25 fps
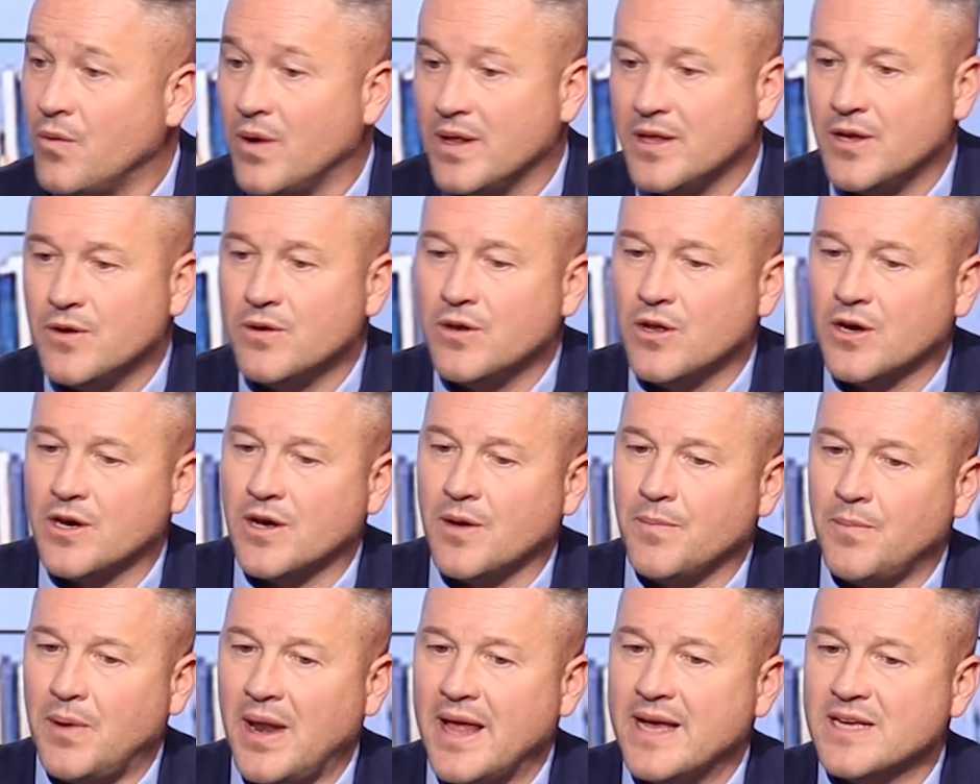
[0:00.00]
Well, you
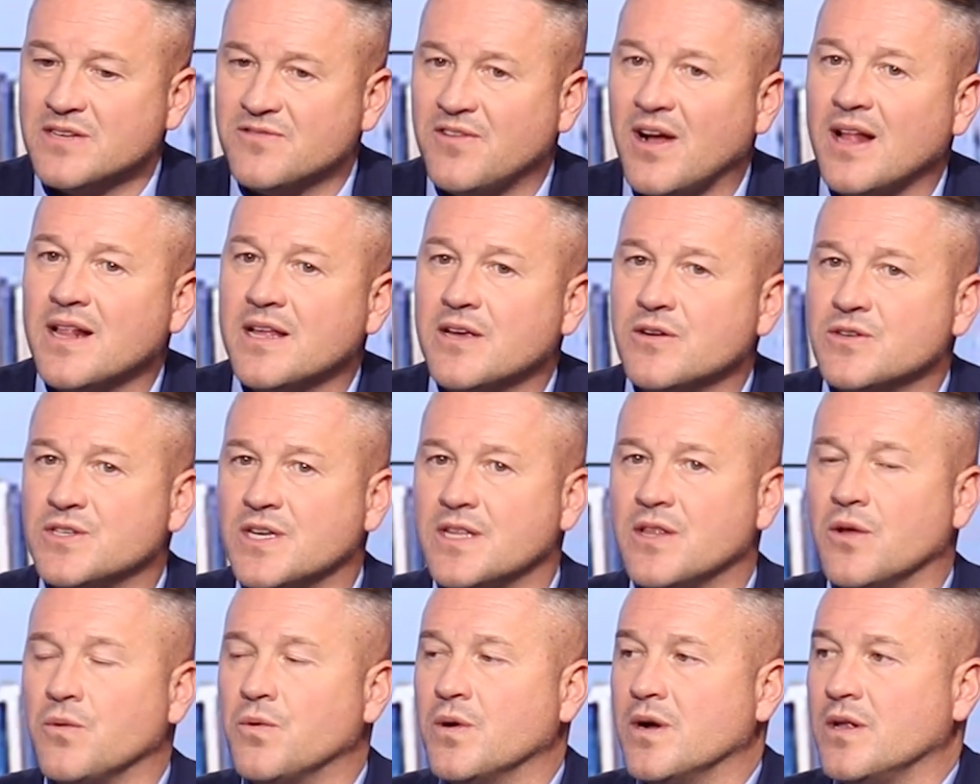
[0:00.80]
look at players' values
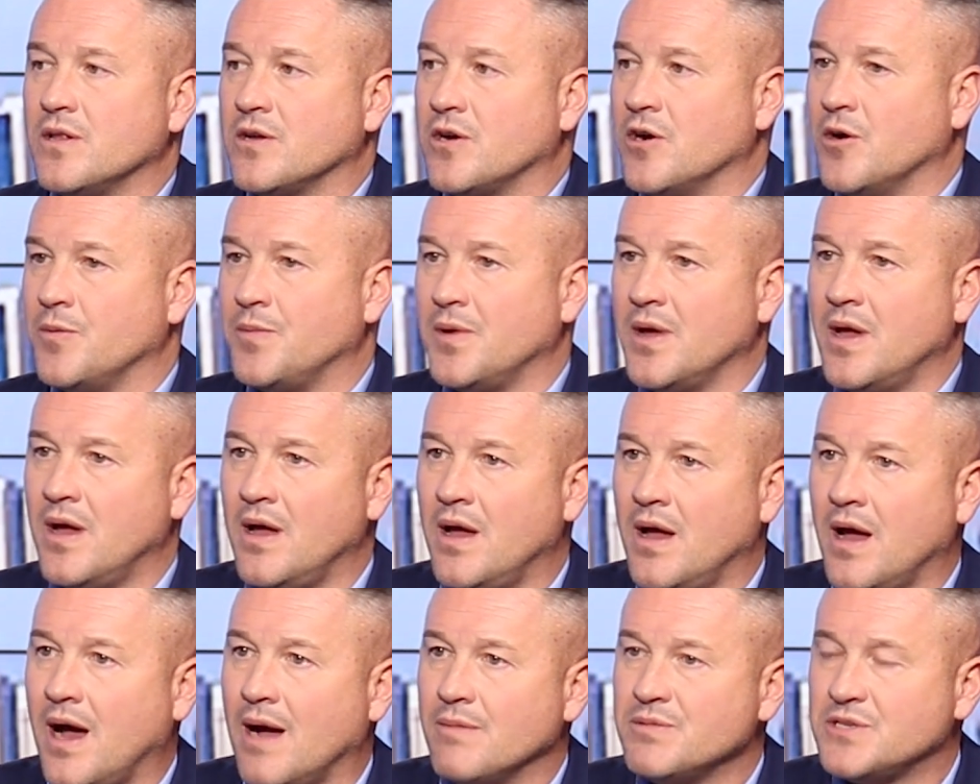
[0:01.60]
in the World Cup.
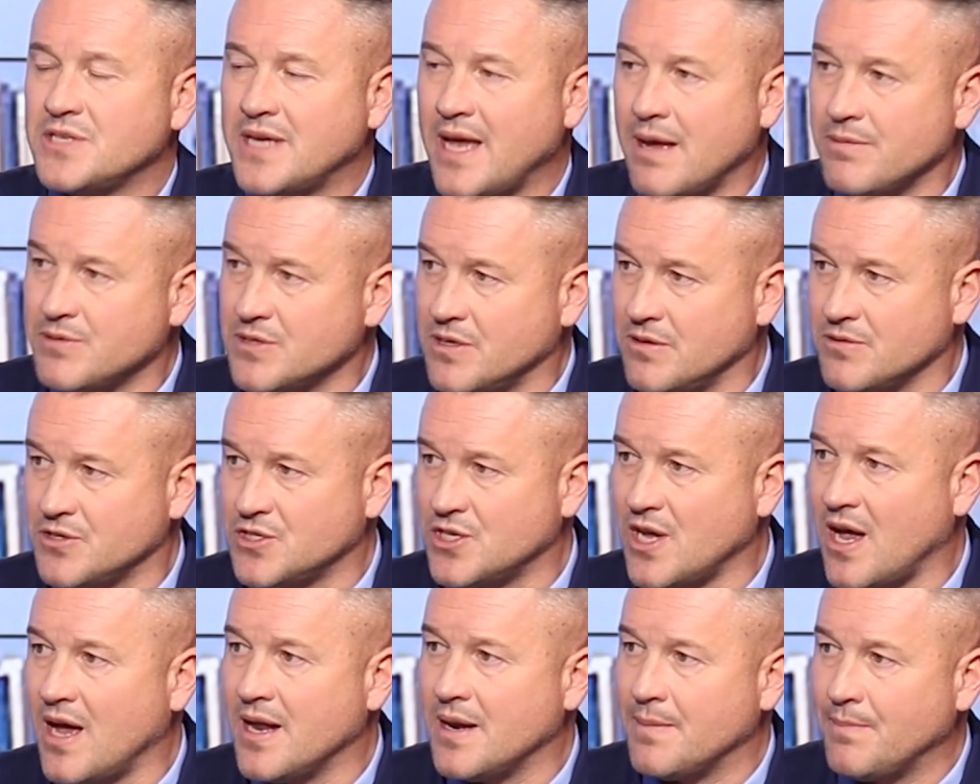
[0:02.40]
I'm sceptical of
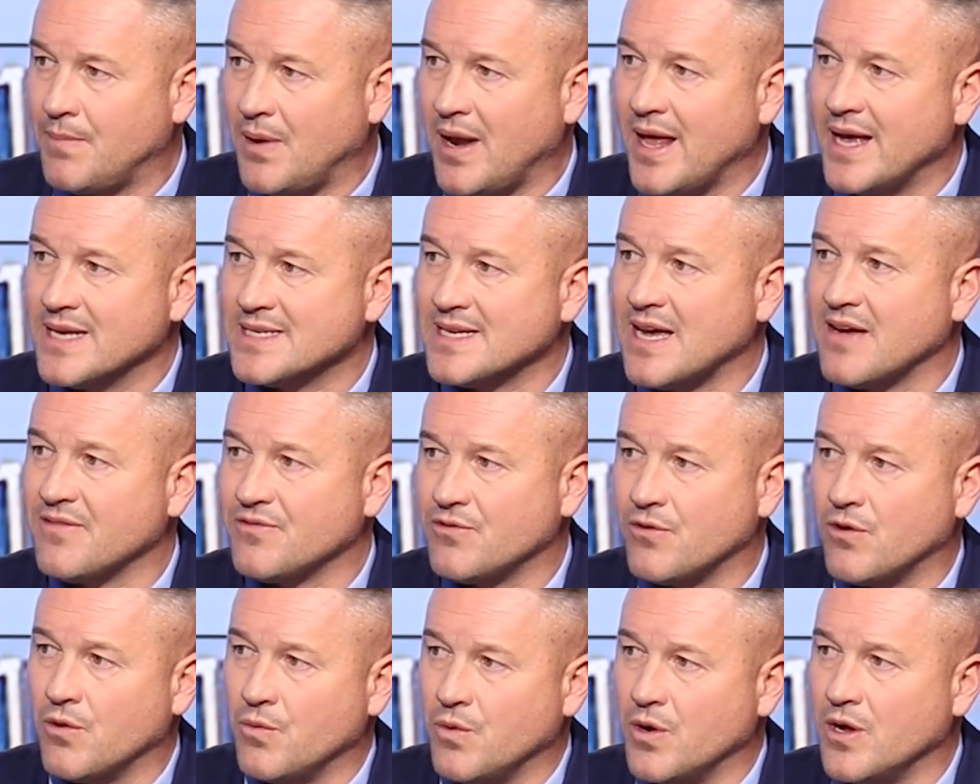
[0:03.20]
signing players
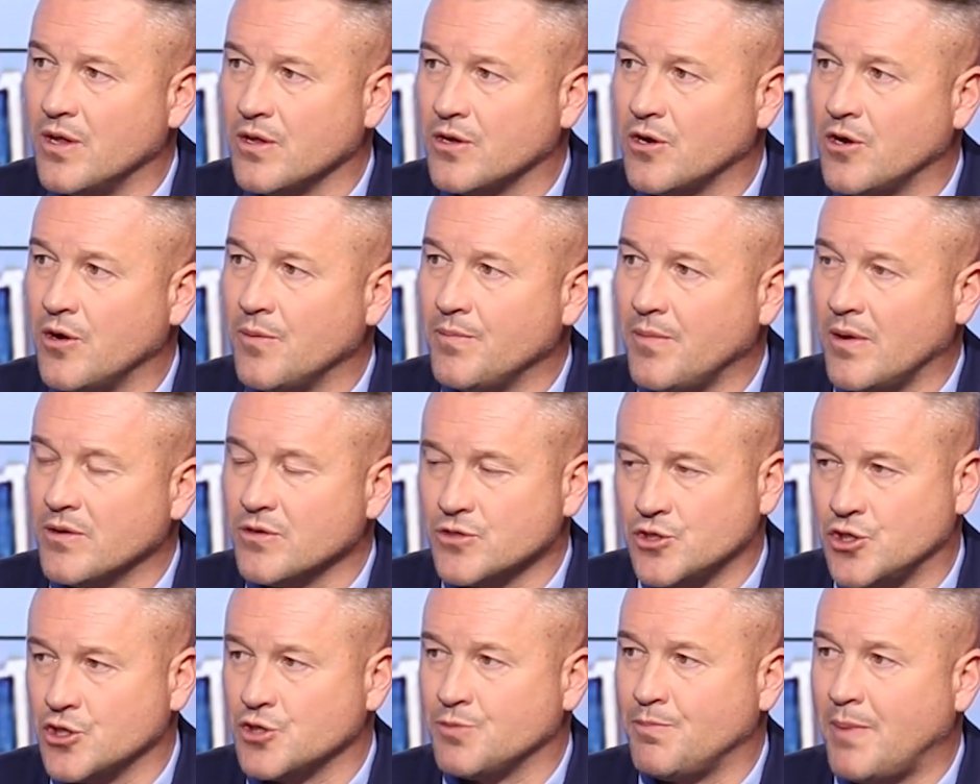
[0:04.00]
after a World
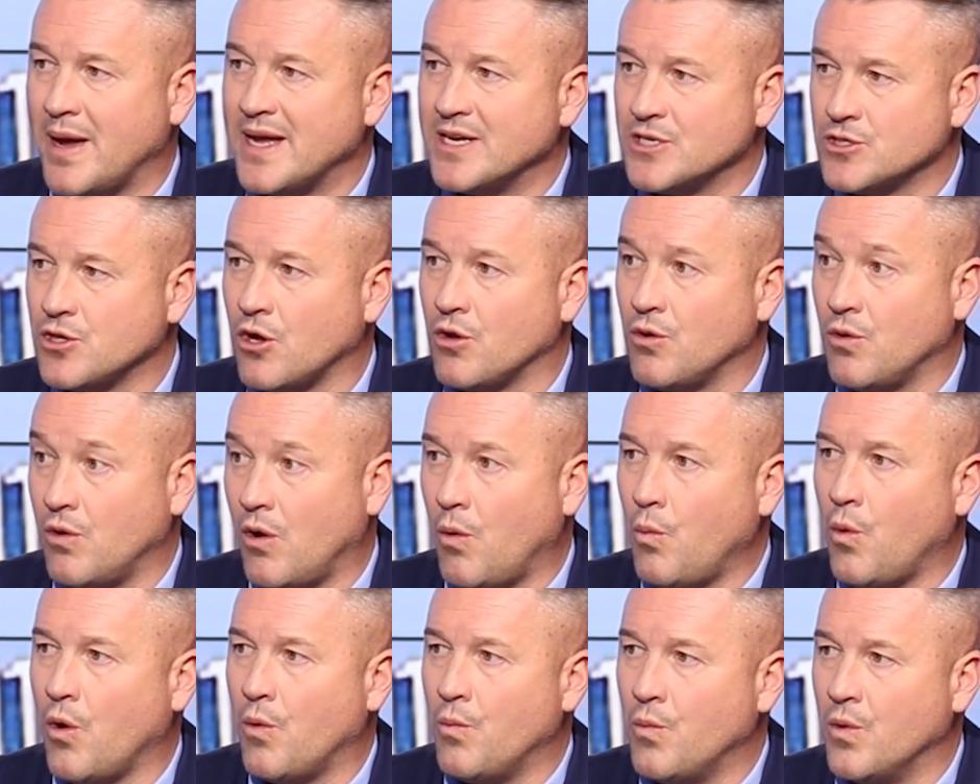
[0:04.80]
Cup just based on
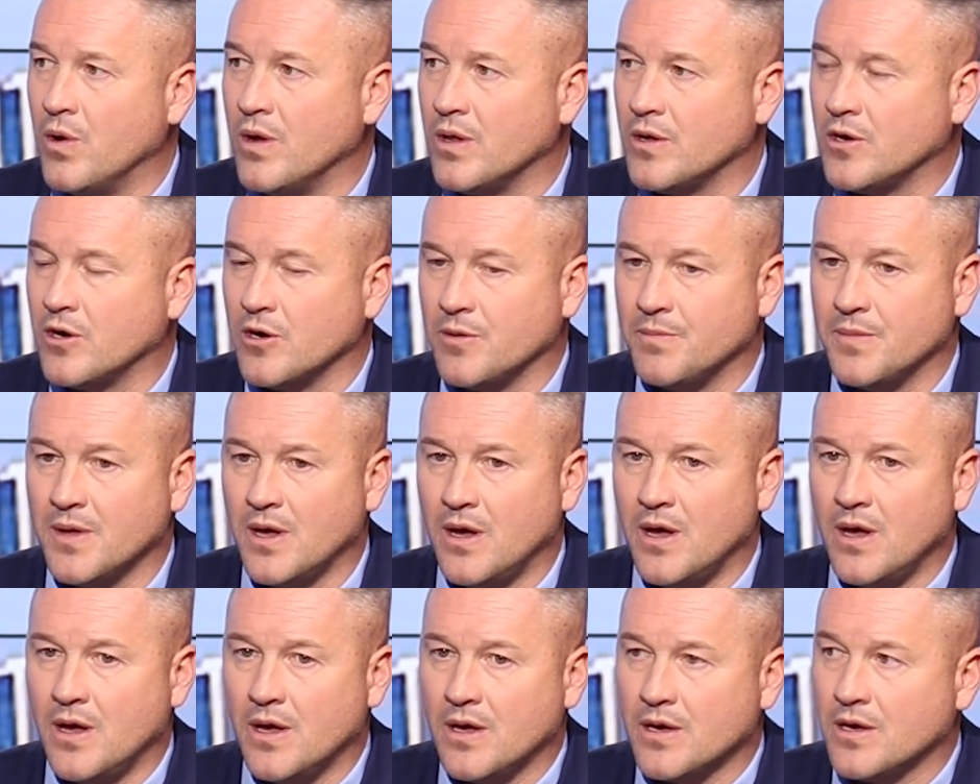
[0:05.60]
one World Cup.
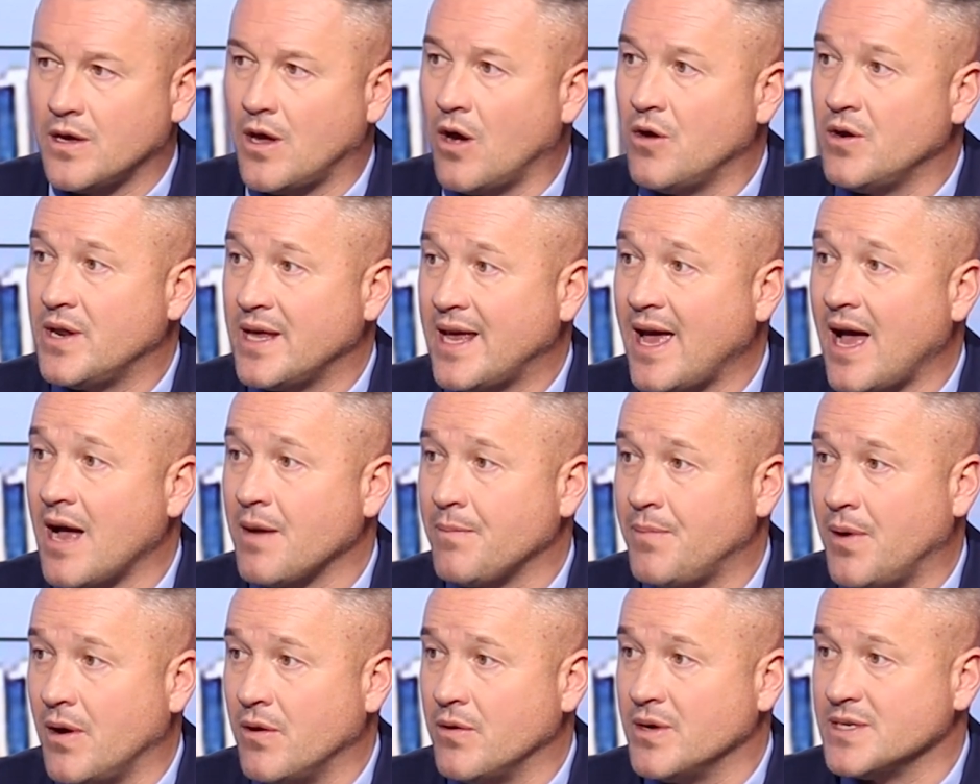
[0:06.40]
Cody
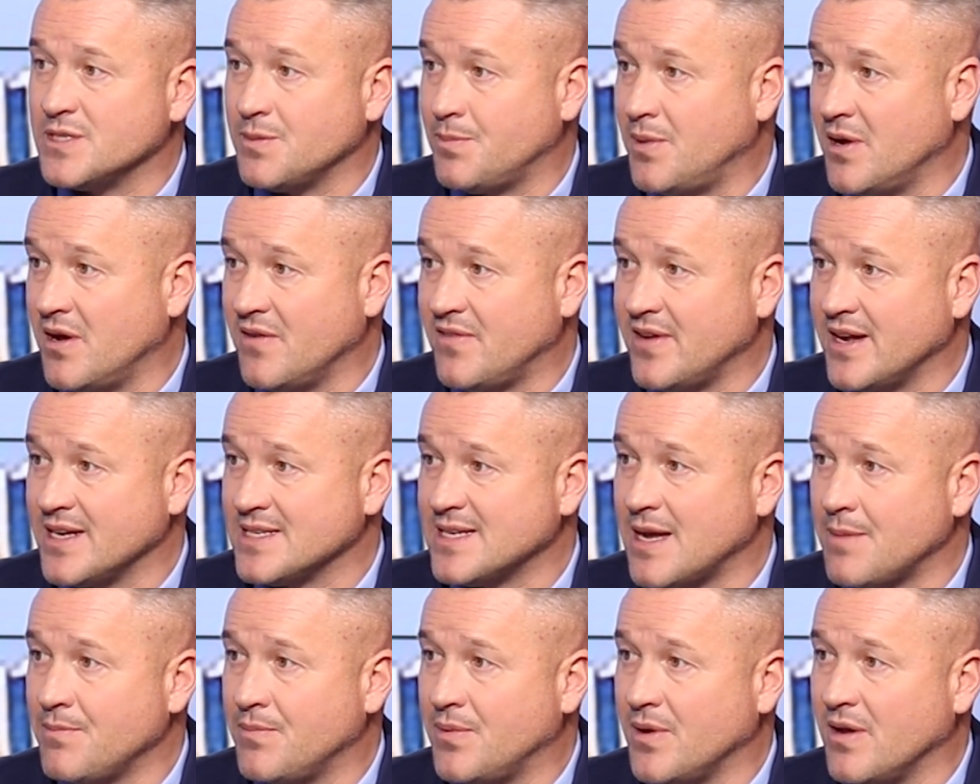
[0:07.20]
Gakpo is a perfect
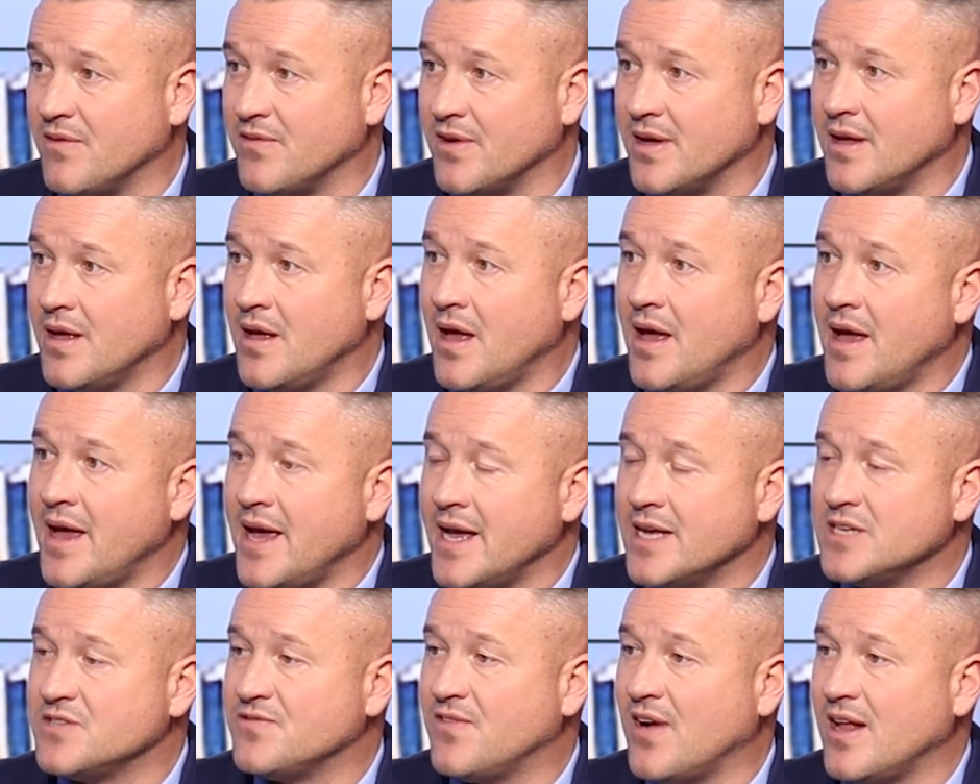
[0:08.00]
example of it.
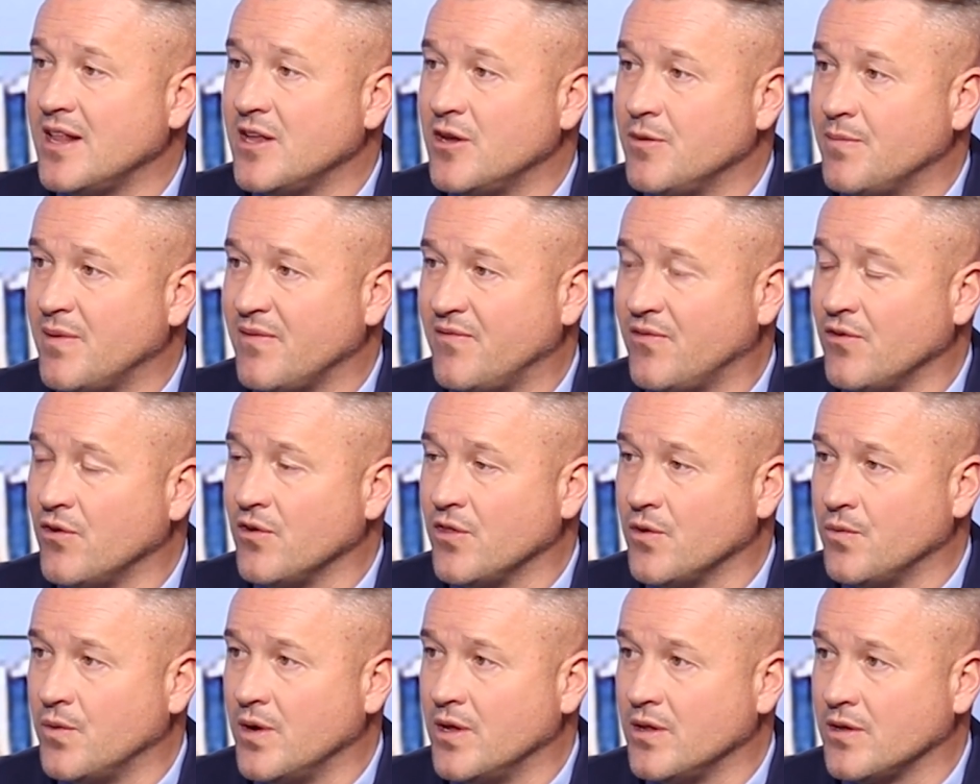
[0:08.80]
His value
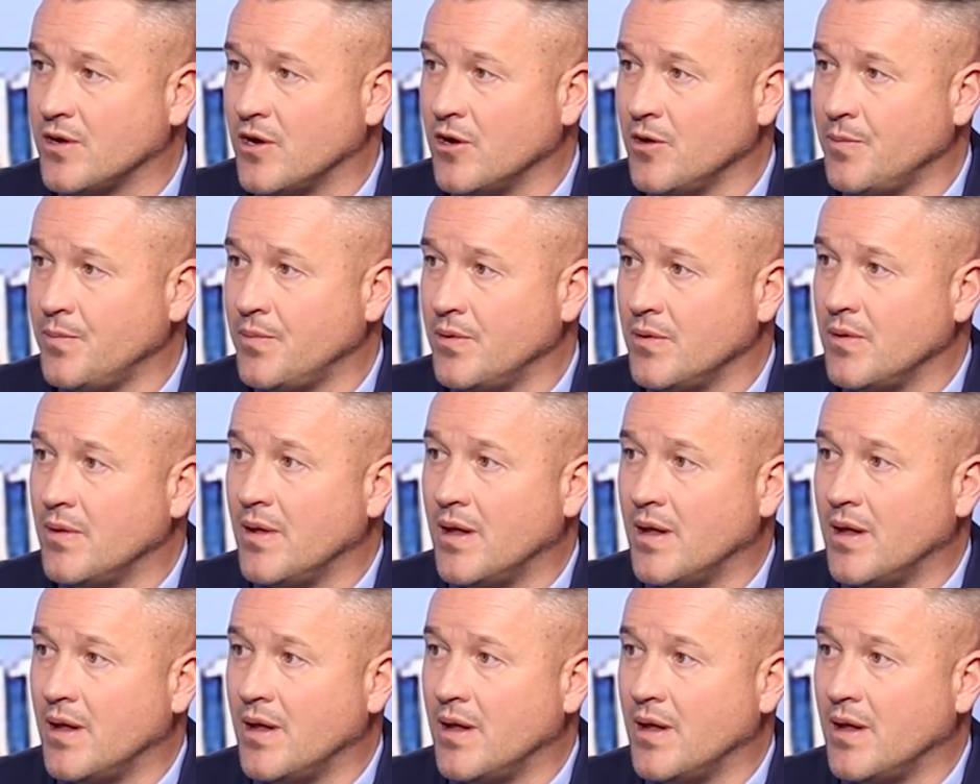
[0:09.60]
before the World Cup